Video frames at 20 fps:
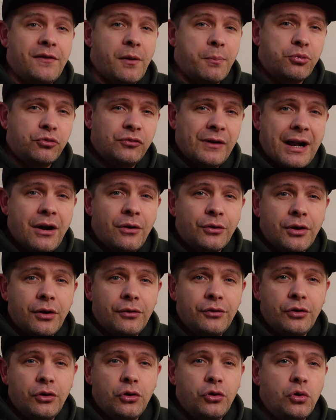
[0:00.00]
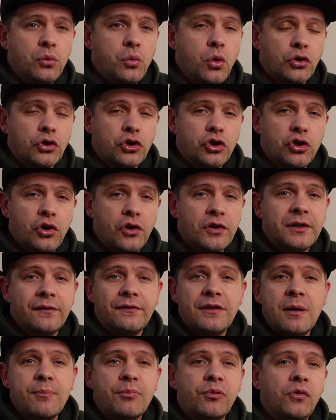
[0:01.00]
of a proud owner who wants shots
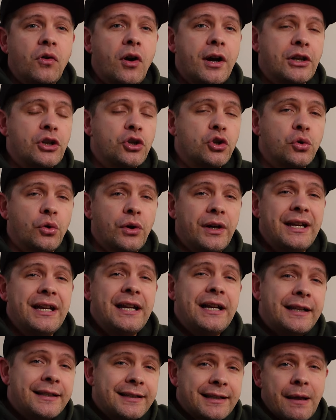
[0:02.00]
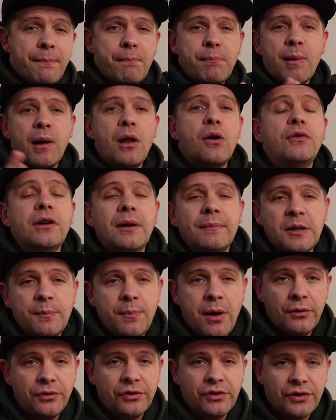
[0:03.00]
of their pride and joy to get blown up to
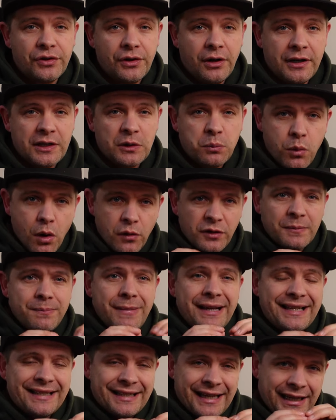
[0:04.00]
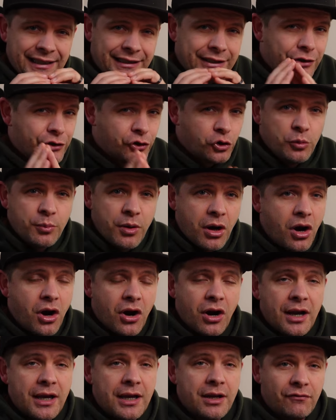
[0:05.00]
poster size whilst maintaining super
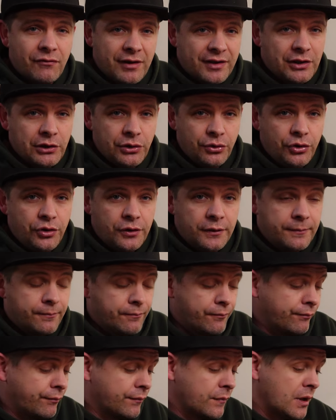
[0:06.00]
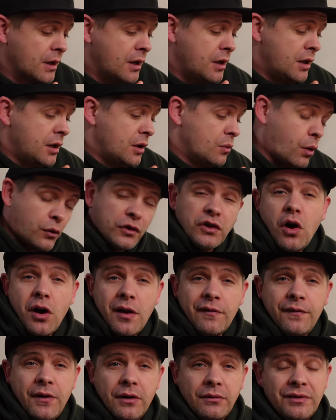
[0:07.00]
high resolution. Whilst
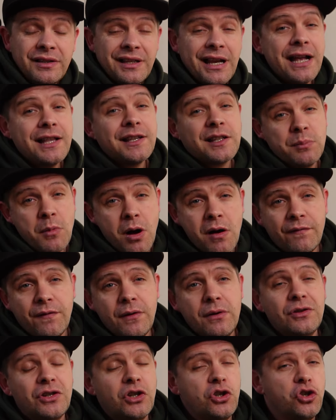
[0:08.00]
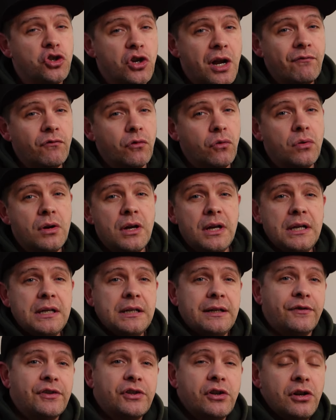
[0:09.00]
iPhones and smartphones in general
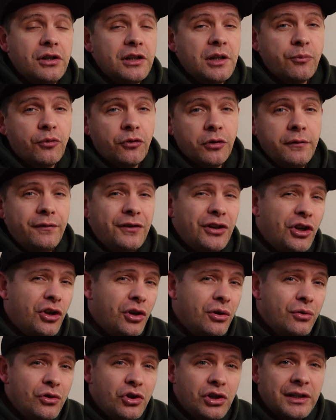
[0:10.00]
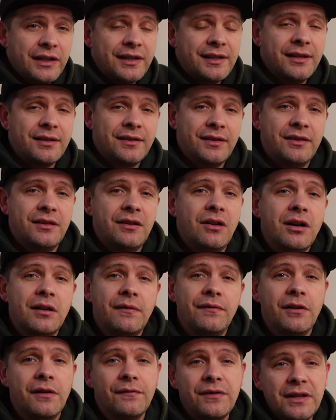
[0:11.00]
have certainly improved hugely since I
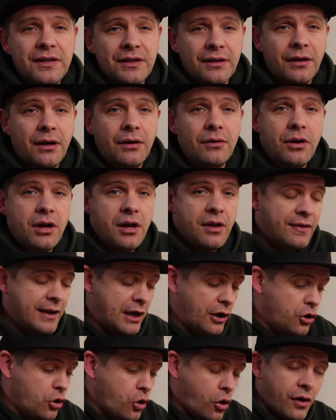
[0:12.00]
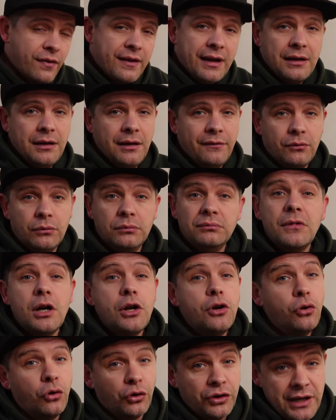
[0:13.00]
started 5 years ago, they are not at that level,
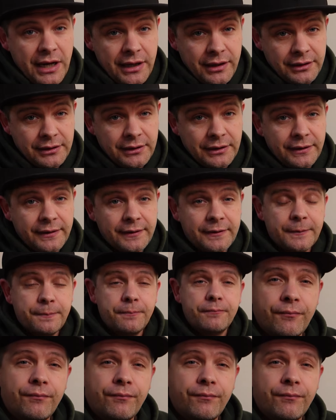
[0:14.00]
not yet at least.